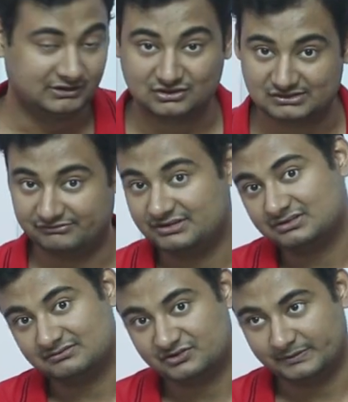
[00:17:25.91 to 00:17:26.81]
because of
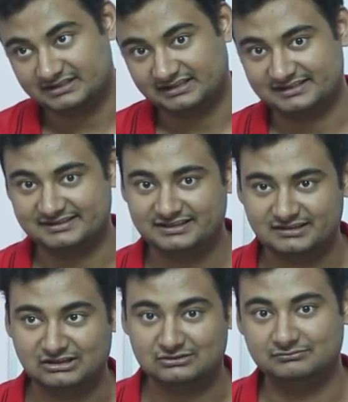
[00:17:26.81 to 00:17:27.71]
which spacex is
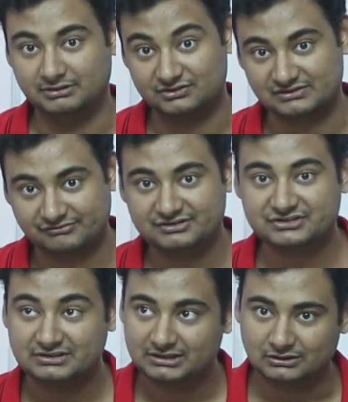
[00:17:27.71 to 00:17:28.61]
there now because of
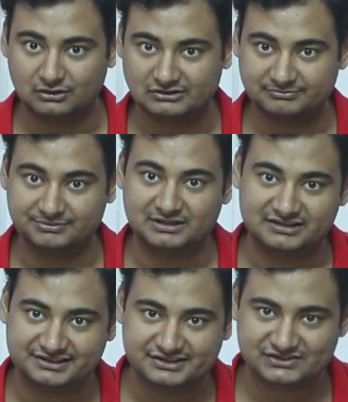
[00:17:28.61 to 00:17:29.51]
which a lot of people
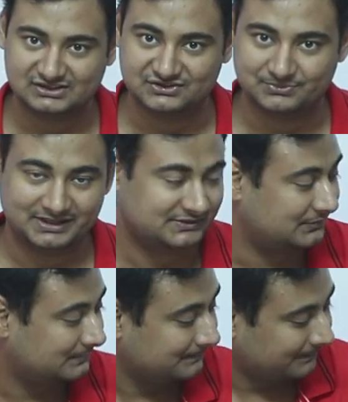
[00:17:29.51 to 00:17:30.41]
are interested in
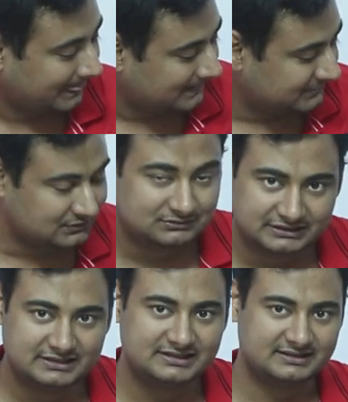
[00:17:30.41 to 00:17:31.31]
space so
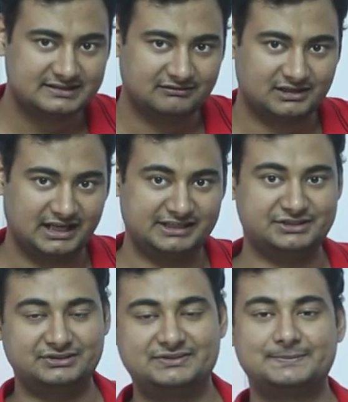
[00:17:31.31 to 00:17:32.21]
there is a silver
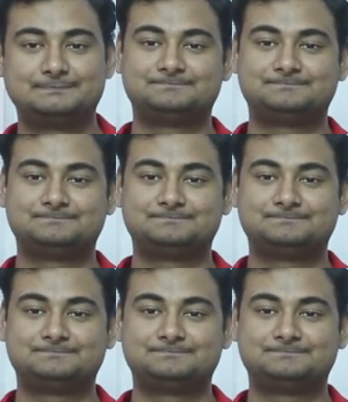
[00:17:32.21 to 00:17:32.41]
lining to this.